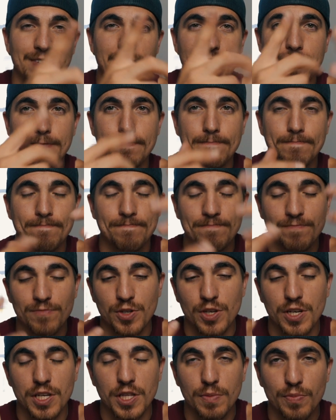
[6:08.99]
Yeah,
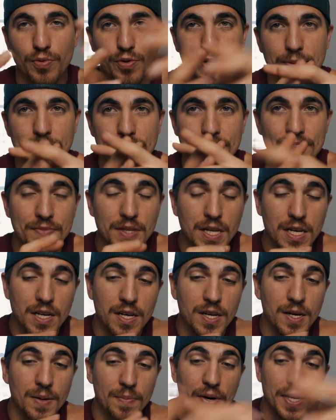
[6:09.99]
you get the point.
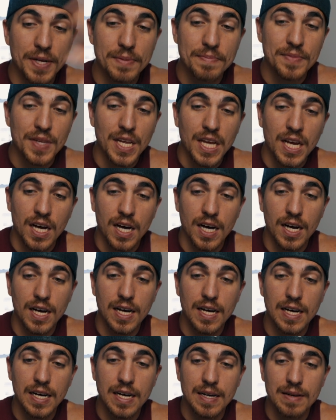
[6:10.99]
But
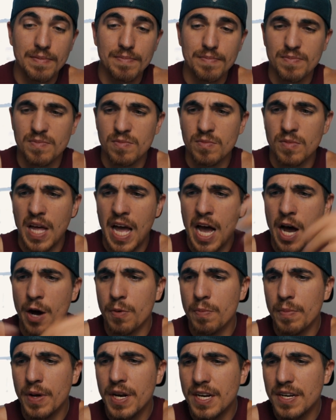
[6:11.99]
uh,
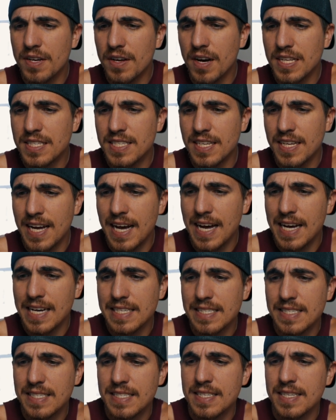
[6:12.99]
how many dots it
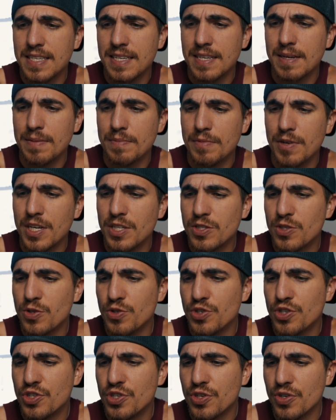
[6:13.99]
has, I'm not
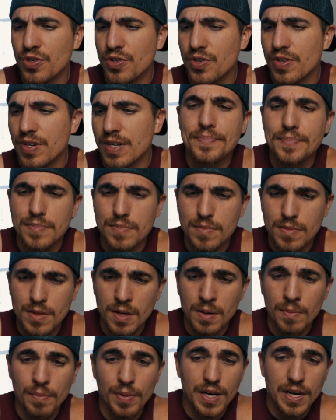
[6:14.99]
too sure.
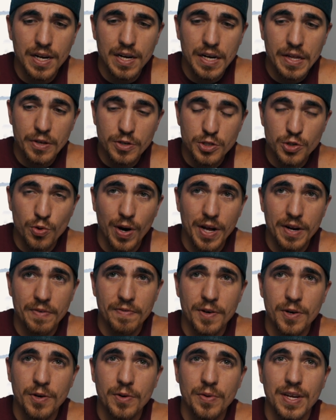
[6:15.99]
But uh, there's quite a
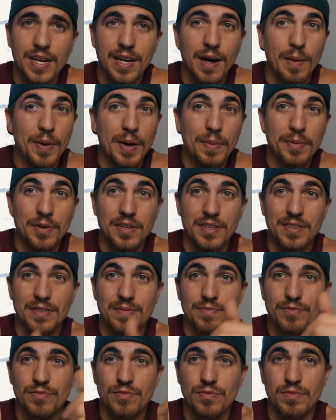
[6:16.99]
few, and I'm able
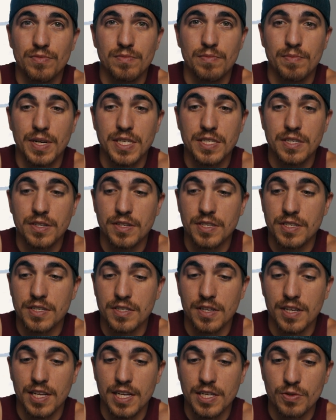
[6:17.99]
to basically
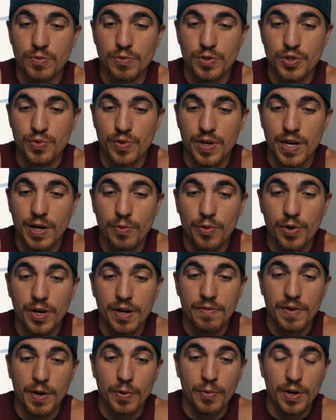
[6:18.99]
select which one I
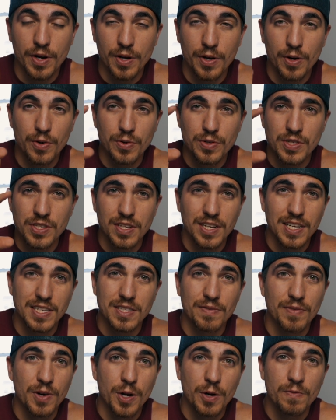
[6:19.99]
want. If I want to go
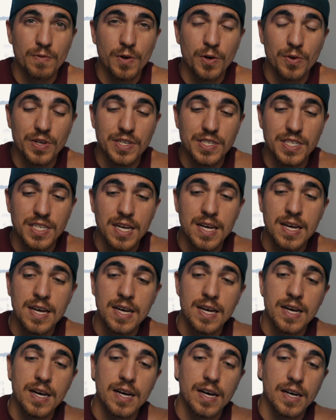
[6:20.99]
selective autofocus,
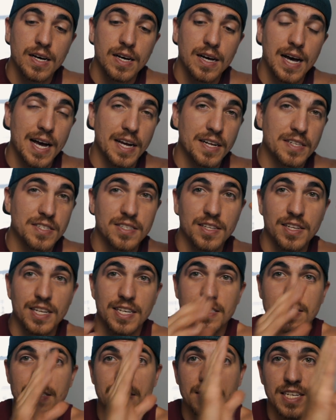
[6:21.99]
uh, I can
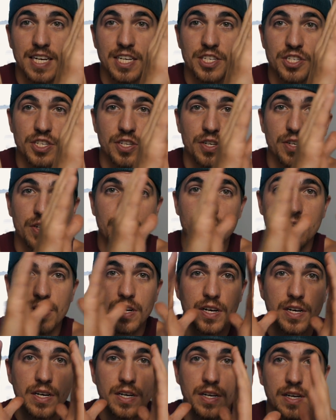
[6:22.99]
select a section
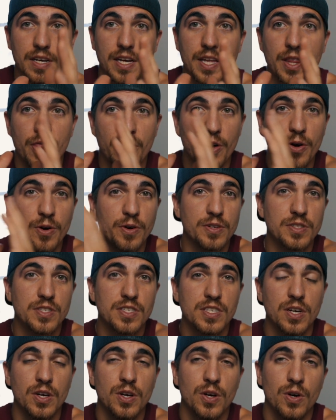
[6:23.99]
uh, in
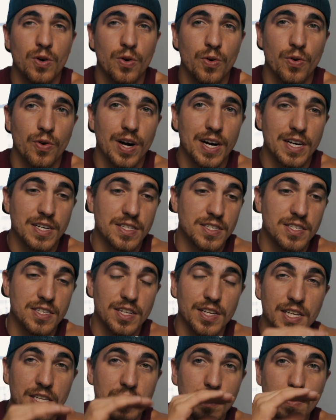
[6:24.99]
thirds, or I can
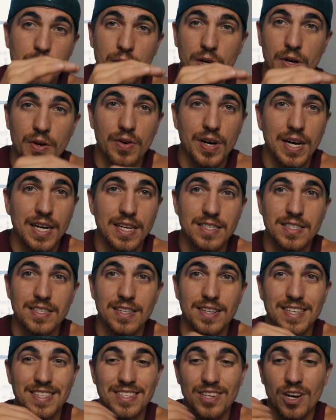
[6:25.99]
select the middle. I can
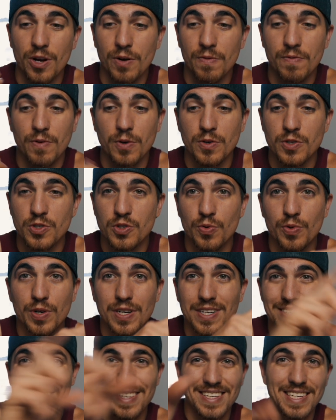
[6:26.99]
select autofocus to
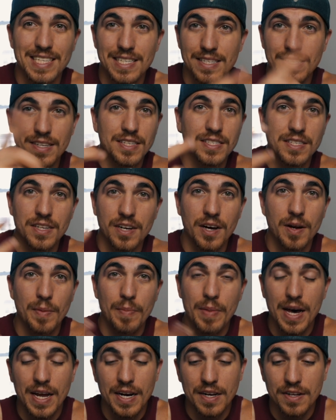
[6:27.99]
where it does it
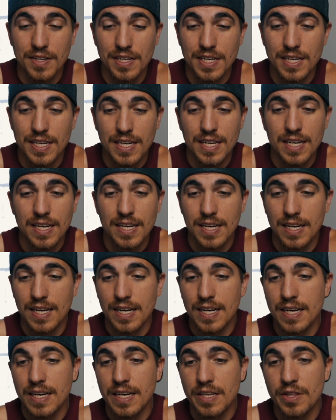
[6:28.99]
automatically.
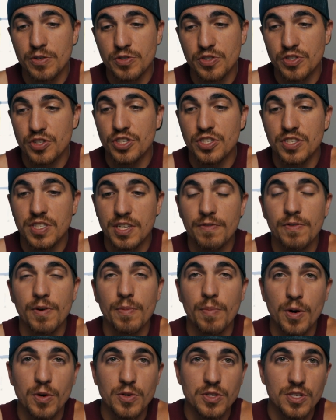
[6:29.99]
Uh, there's just
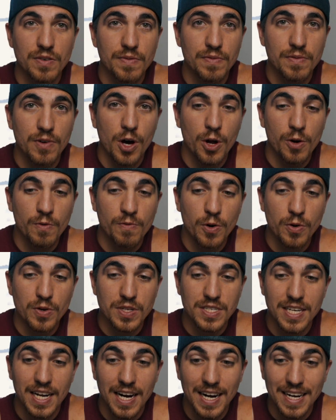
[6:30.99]
different modes of
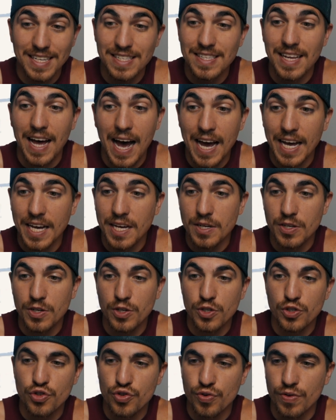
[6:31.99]
autofocus that I can I can
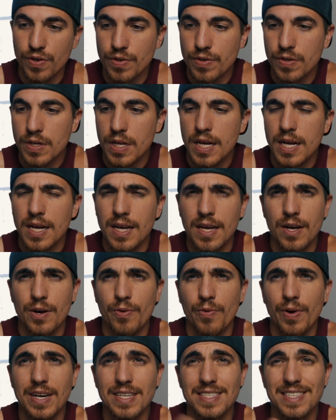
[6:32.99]
control.
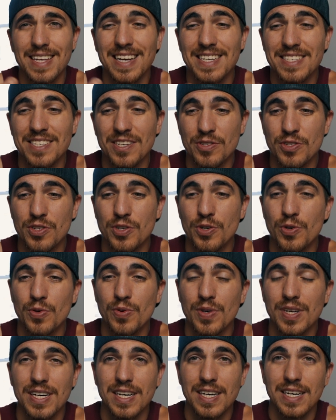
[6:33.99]
Whereas the
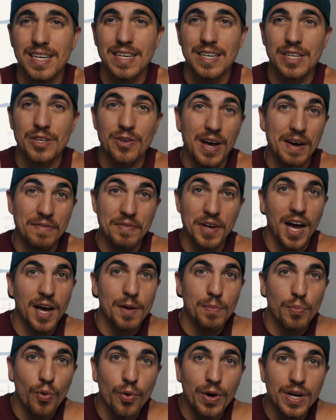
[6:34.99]
SL2, uh, you have
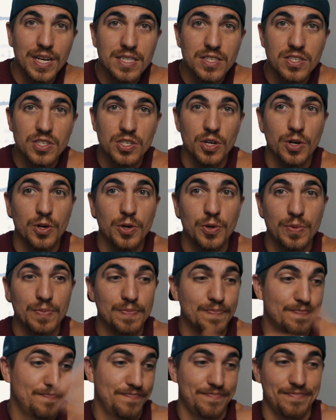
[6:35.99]
nine points,
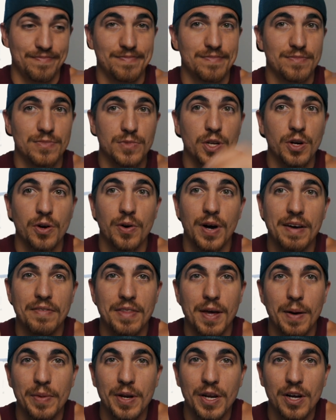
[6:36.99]
so you don't
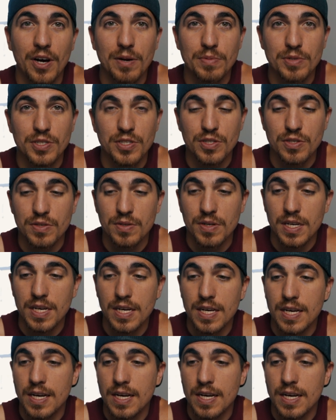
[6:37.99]
have that many options.